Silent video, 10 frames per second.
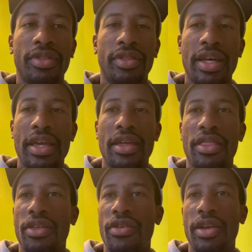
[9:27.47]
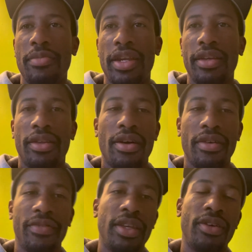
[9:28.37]
like, 30-minute long
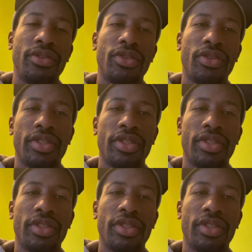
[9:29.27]
videos or